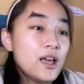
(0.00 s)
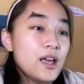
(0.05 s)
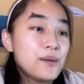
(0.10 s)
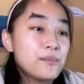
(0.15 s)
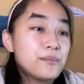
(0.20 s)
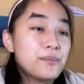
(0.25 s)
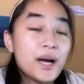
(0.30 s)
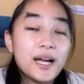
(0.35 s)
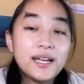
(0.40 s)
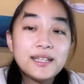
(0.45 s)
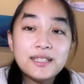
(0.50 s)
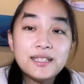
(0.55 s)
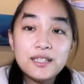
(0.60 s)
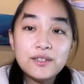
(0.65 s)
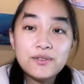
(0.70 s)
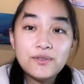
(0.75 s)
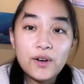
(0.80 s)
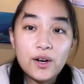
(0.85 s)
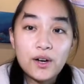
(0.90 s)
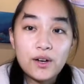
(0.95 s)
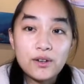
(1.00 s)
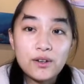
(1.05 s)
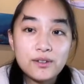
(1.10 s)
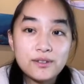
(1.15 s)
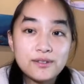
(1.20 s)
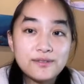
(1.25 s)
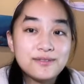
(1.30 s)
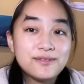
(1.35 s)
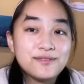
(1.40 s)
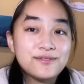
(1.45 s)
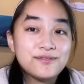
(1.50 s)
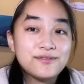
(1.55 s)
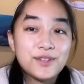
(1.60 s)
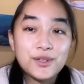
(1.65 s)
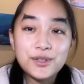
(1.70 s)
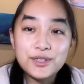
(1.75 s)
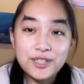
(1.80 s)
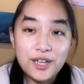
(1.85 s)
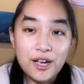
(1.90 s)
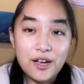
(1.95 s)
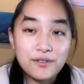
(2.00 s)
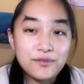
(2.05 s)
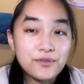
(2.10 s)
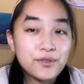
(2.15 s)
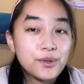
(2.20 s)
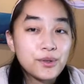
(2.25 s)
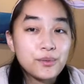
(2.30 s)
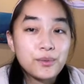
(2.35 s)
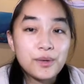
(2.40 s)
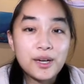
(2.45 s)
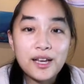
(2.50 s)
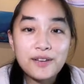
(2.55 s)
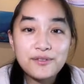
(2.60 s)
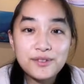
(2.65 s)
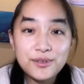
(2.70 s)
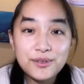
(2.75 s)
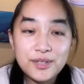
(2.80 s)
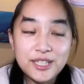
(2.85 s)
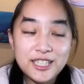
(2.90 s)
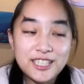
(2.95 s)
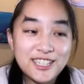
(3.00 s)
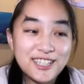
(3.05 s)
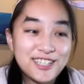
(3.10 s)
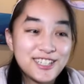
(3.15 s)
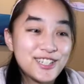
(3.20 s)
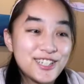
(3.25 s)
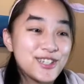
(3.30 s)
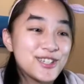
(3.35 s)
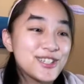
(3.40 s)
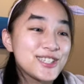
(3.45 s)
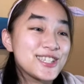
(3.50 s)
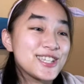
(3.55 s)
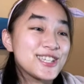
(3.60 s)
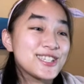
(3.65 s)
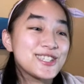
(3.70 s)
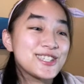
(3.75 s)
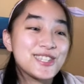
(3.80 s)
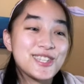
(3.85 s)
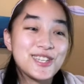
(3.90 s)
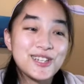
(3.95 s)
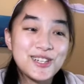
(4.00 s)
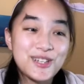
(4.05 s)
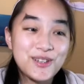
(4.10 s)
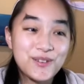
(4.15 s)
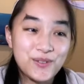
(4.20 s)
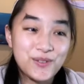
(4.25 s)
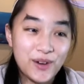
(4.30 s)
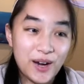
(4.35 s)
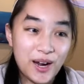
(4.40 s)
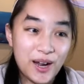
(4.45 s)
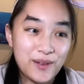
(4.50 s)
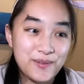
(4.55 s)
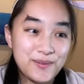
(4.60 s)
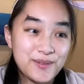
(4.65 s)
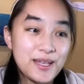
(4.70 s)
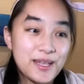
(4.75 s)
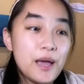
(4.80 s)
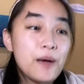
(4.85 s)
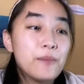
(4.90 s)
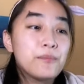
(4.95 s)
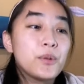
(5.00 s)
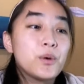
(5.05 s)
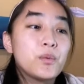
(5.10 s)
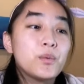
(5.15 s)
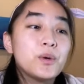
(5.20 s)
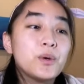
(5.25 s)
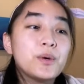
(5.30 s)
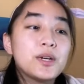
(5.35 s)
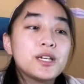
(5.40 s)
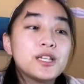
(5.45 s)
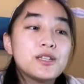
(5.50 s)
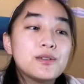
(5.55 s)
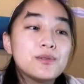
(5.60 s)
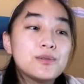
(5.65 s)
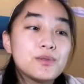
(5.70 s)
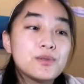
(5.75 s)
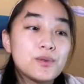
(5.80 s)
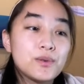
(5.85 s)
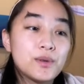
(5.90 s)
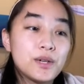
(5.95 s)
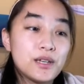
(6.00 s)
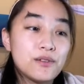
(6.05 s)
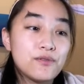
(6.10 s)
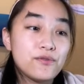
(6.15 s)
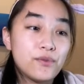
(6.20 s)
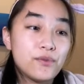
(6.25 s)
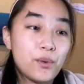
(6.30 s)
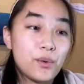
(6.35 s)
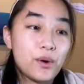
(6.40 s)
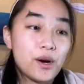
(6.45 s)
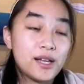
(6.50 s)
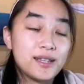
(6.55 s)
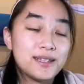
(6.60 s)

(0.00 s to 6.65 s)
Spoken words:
By default, Photoshop, for whatever reason, uses 30 frames, but we want to use 24.